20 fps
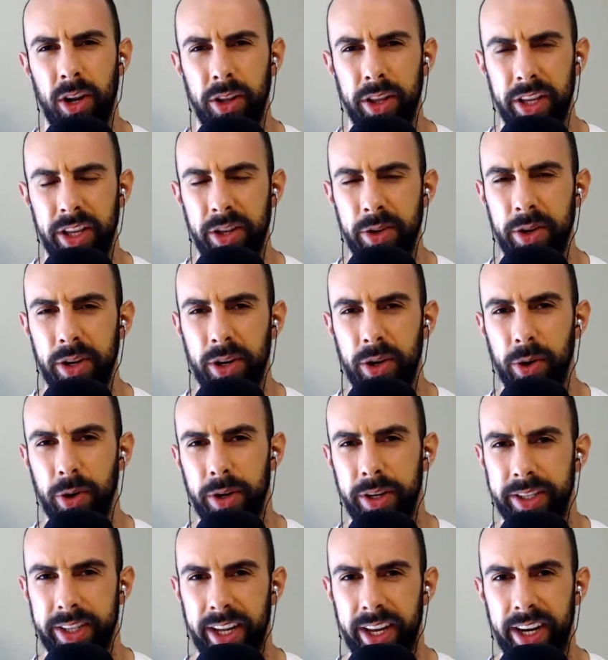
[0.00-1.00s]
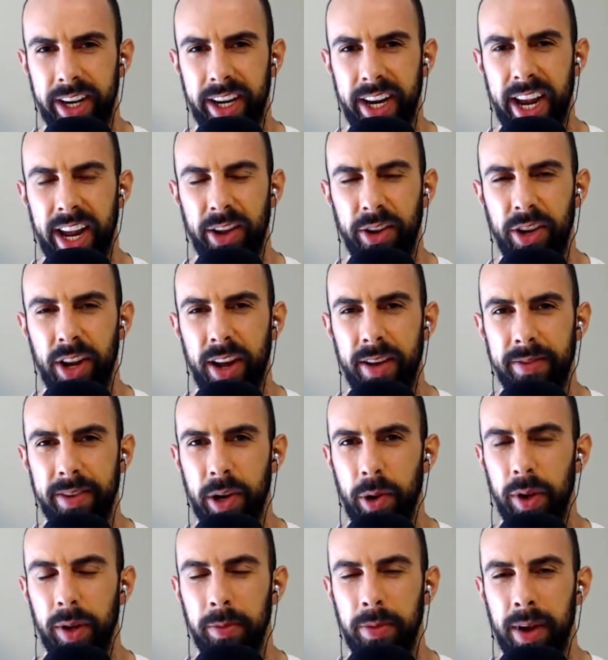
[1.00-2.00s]
the unicorns that held off
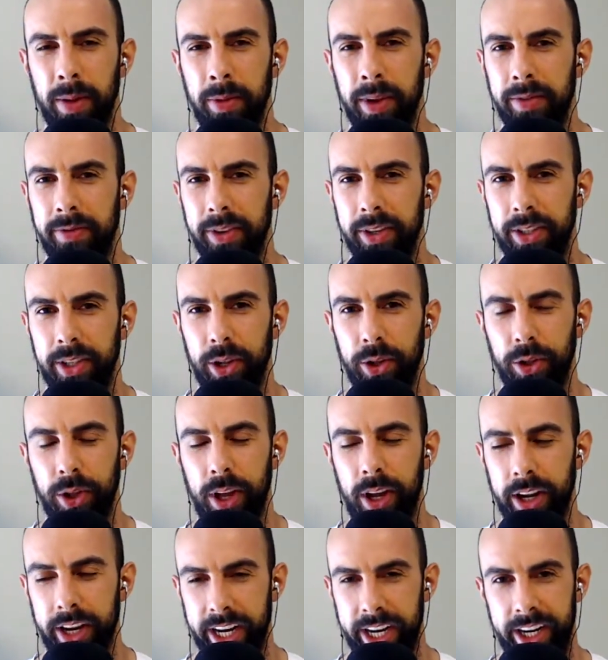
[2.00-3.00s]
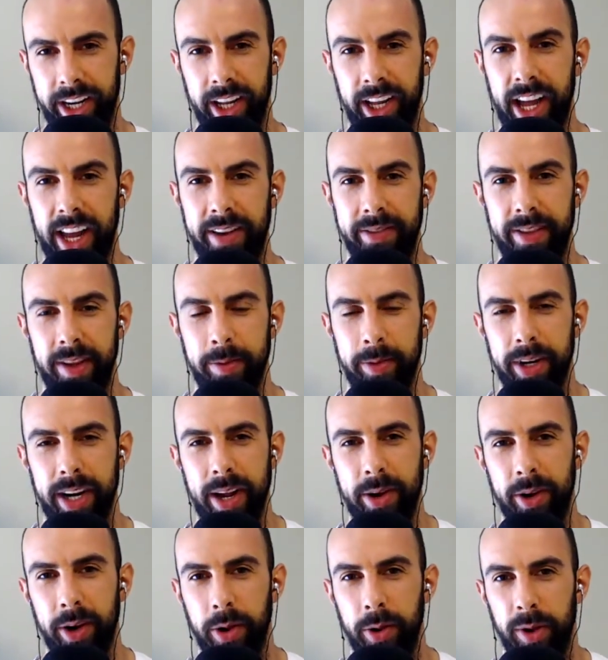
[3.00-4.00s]
going public for so long, and a lot of them are
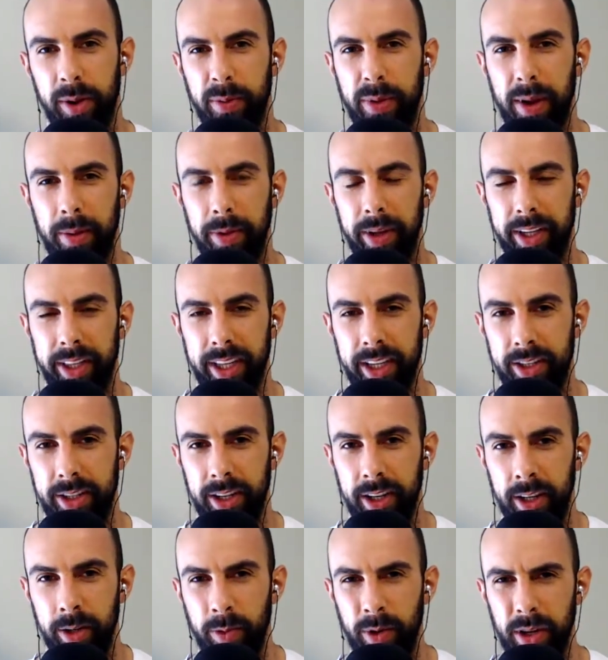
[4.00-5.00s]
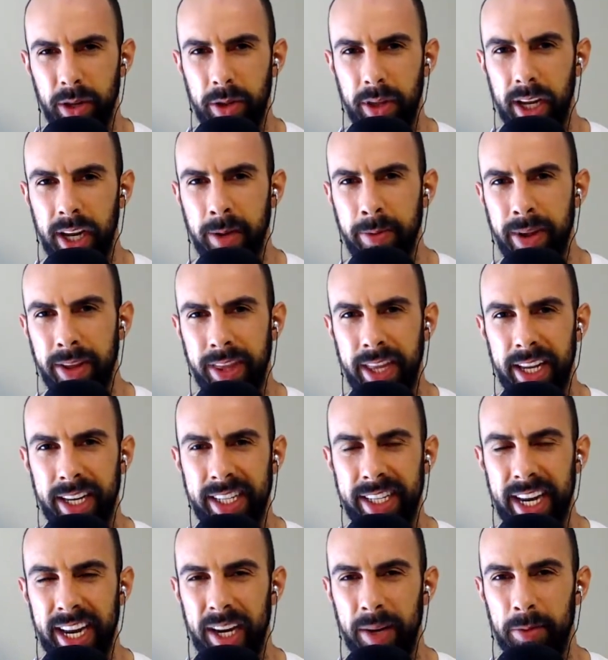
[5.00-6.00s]
now going public this year? What do you think about that
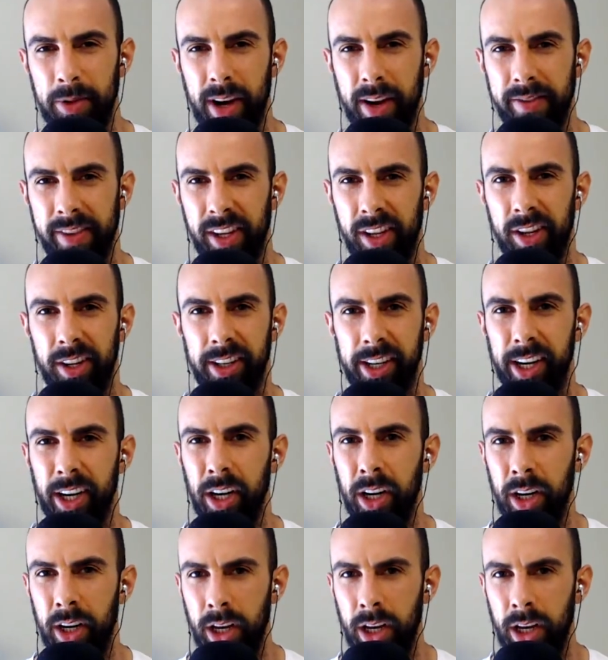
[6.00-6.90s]
staying private longer?